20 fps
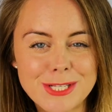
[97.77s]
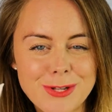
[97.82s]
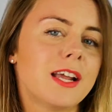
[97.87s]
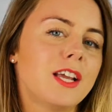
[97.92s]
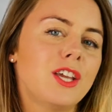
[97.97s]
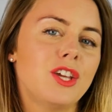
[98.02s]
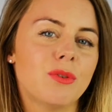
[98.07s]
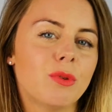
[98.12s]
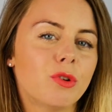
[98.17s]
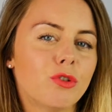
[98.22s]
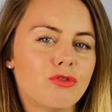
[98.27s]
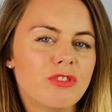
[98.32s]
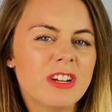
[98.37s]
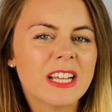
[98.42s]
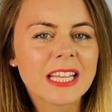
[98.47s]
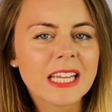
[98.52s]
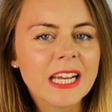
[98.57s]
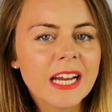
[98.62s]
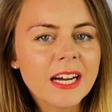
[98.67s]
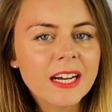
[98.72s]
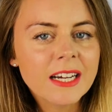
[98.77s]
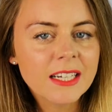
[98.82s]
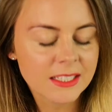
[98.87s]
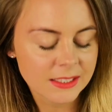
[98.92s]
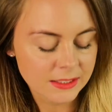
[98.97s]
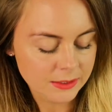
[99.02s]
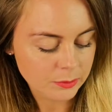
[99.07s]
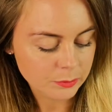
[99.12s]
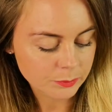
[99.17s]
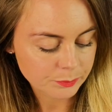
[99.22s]
Thank you, Aurelia.
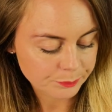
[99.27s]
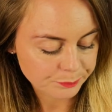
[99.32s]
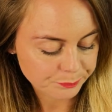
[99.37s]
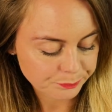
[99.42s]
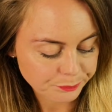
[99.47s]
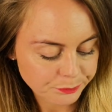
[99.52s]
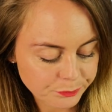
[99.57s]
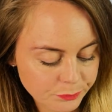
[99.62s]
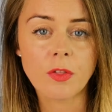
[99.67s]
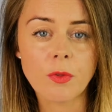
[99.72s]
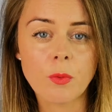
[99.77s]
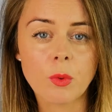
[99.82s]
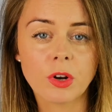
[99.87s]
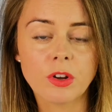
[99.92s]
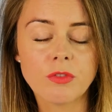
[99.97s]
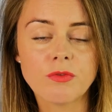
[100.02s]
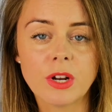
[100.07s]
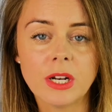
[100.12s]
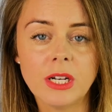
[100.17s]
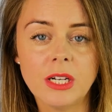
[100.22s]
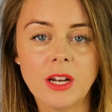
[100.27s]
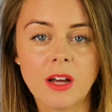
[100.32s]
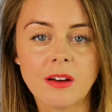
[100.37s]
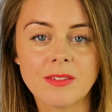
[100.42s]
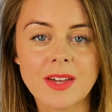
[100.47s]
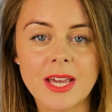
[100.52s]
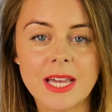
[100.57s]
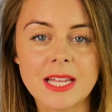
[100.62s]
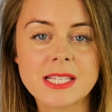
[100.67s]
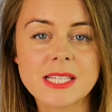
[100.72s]
Another one I really
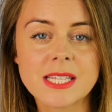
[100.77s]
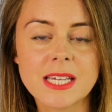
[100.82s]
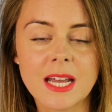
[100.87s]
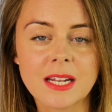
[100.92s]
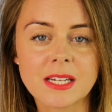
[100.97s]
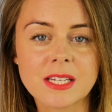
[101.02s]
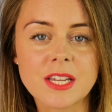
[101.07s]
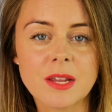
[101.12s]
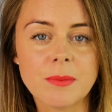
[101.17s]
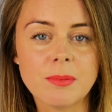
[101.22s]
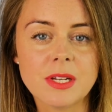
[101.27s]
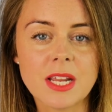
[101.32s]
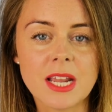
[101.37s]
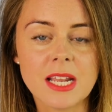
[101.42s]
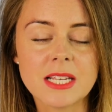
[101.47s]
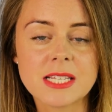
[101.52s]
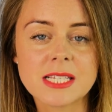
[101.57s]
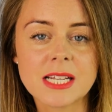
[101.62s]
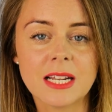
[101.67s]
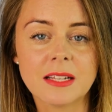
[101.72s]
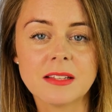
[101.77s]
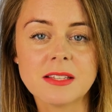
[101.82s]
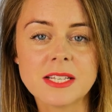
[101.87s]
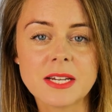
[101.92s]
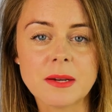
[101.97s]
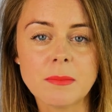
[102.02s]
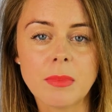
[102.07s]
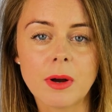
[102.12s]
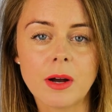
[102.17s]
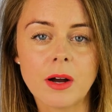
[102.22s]
love is the Antipodes
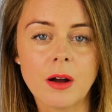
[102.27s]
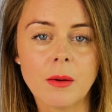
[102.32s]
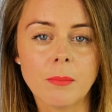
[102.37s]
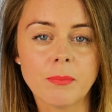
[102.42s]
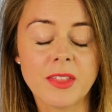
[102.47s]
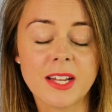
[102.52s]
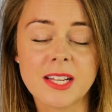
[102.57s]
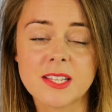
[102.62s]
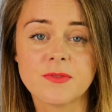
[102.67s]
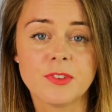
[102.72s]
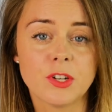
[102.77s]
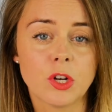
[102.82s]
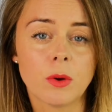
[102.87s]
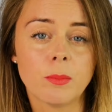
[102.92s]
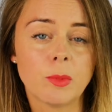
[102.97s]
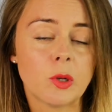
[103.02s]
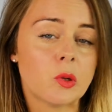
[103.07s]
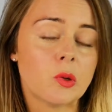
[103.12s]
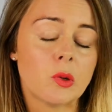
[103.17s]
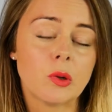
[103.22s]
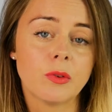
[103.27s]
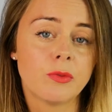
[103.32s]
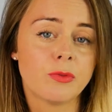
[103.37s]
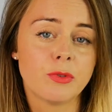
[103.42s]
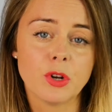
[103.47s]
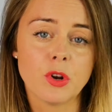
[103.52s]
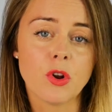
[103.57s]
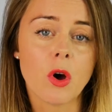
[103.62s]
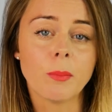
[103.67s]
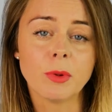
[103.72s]
Cleansing Balm. That's phenomenal,
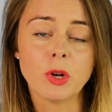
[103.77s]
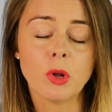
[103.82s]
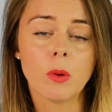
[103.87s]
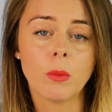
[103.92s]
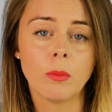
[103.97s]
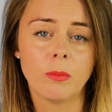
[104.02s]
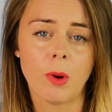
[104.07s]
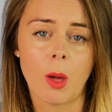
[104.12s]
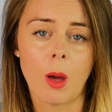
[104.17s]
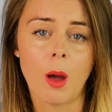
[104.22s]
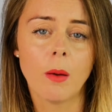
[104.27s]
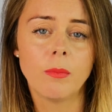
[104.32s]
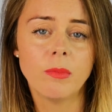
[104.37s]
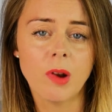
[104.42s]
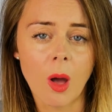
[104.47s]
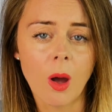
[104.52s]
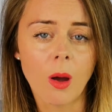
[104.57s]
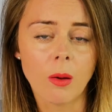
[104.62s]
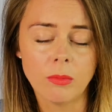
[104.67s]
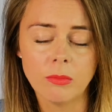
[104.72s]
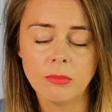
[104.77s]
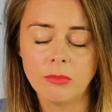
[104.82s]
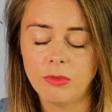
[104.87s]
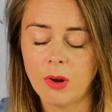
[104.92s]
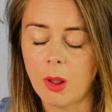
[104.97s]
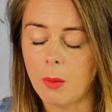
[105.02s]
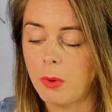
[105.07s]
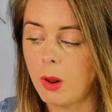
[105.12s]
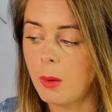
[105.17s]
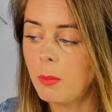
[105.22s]
blah, blah, blah,
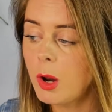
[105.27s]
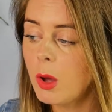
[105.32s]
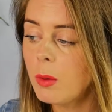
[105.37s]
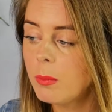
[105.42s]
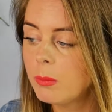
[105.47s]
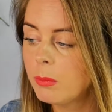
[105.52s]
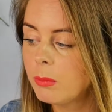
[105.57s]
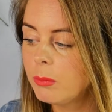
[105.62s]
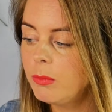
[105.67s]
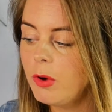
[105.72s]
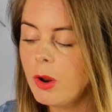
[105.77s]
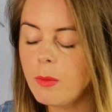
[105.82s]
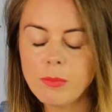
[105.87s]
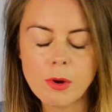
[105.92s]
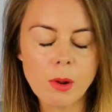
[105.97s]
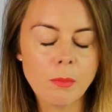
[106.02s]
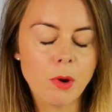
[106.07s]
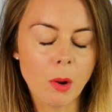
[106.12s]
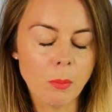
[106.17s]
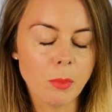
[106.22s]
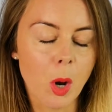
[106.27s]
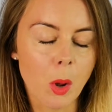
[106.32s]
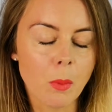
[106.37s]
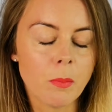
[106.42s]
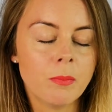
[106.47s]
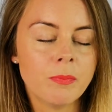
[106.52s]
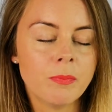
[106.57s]
blah, blah, blah, blah, blah, blah.